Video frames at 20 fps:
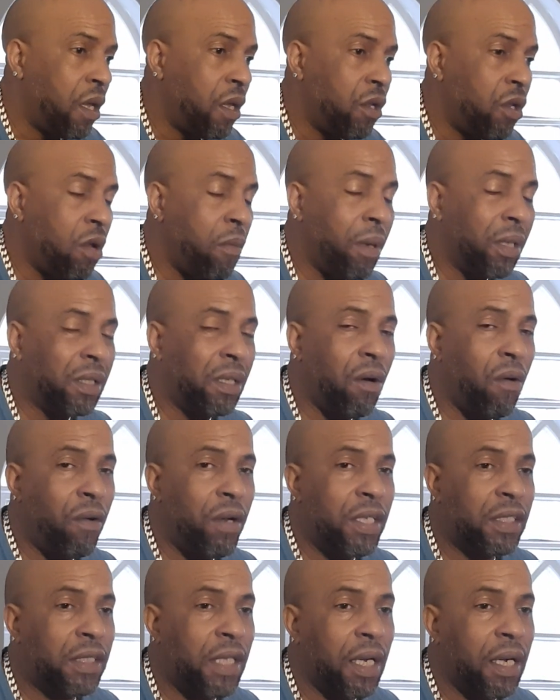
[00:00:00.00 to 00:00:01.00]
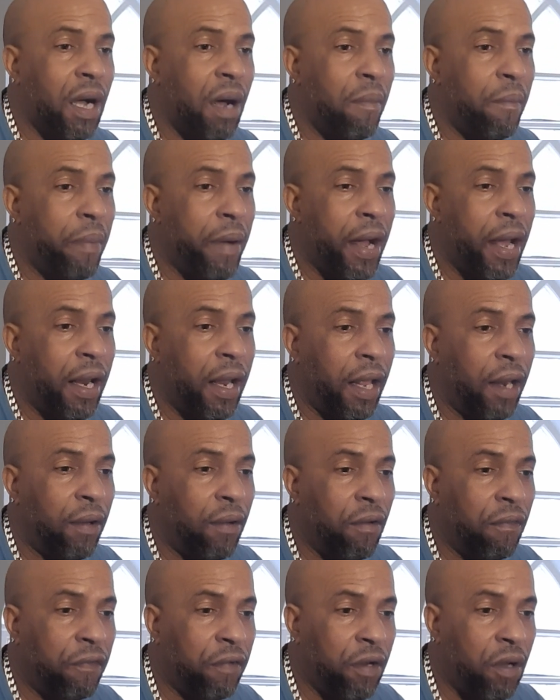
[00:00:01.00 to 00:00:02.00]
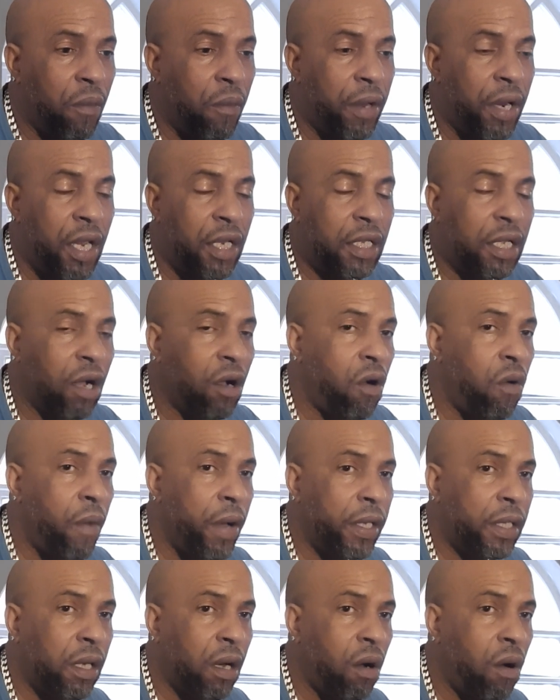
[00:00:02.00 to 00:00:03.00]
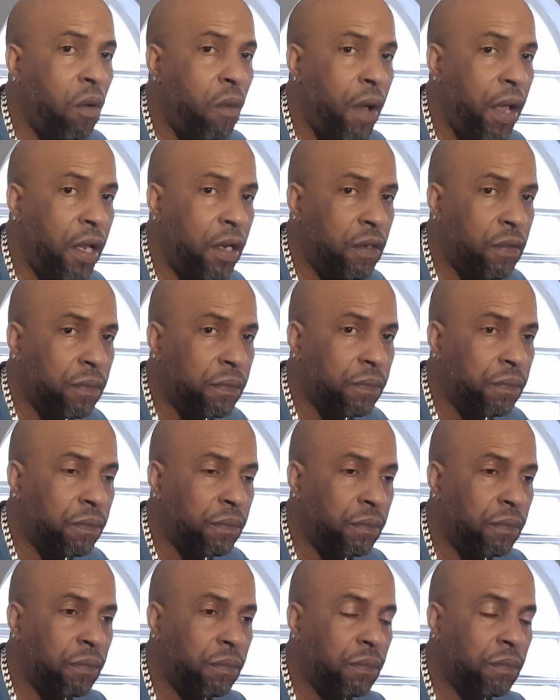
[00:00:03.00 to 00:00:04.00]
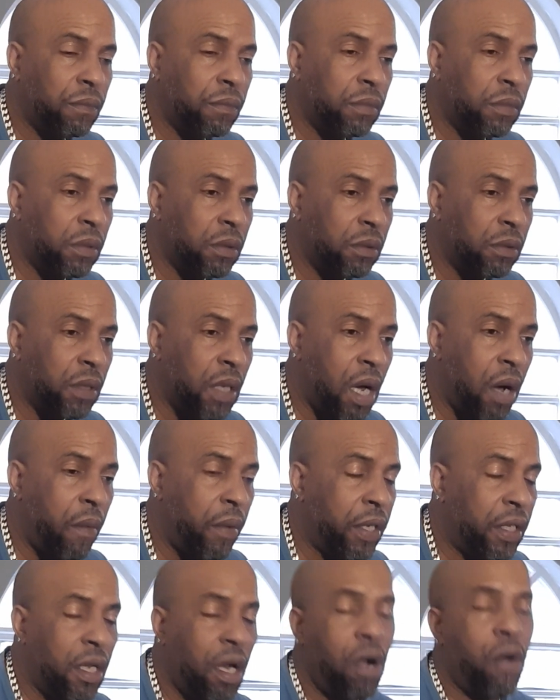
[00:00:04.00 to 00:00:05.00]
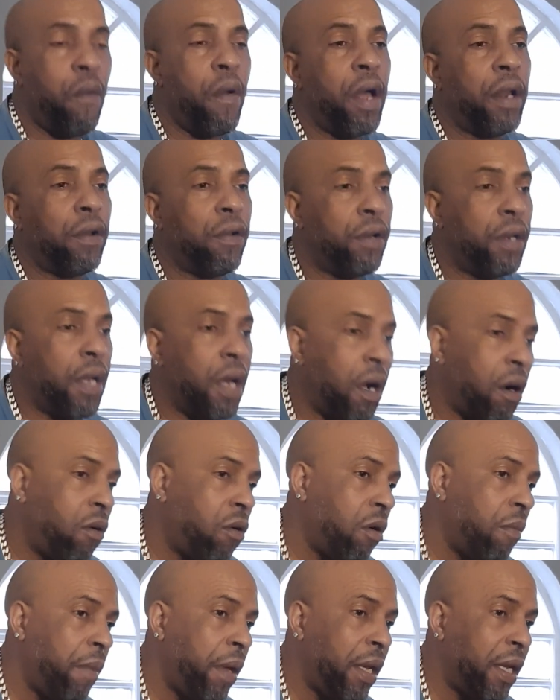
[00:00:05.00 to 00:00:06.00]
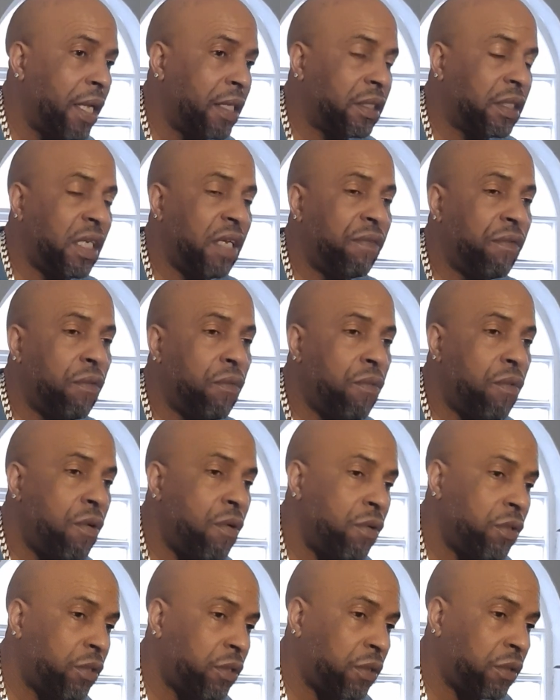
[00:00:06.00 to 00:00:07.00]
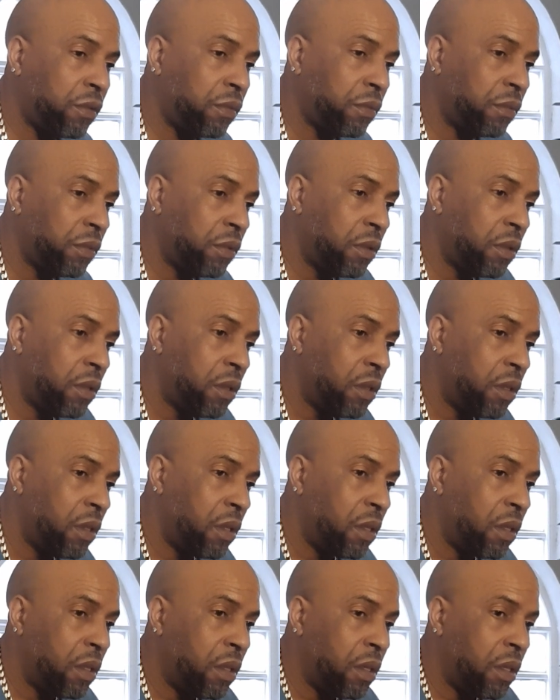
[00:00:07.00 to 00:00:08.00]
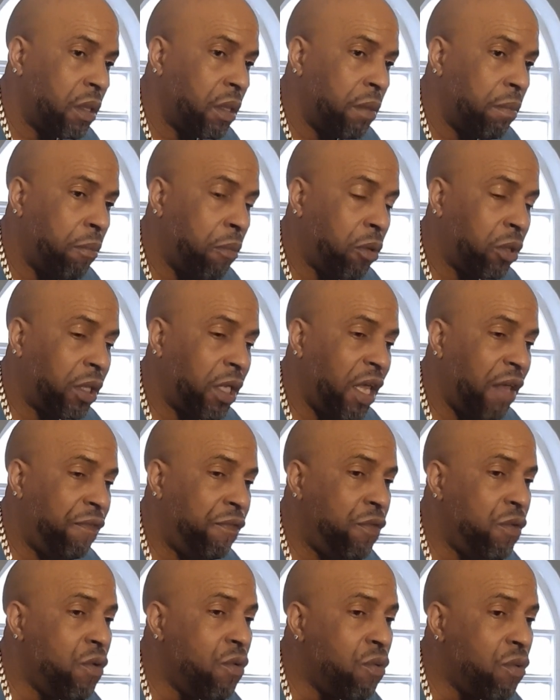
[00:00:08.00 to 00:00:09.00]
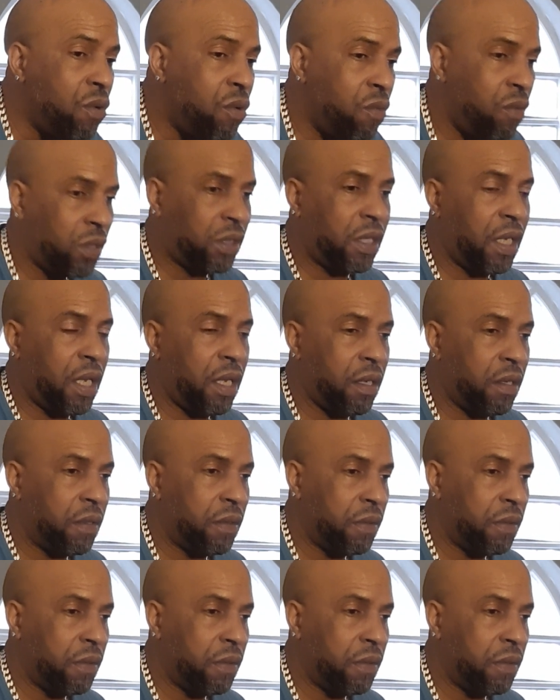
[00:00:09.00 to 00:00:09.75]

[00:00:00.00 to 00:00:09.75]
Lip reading: no matter how the stock and pile enough, you know, when it go, you know. And when it go and none now come in, that's even worse. But if you know, say,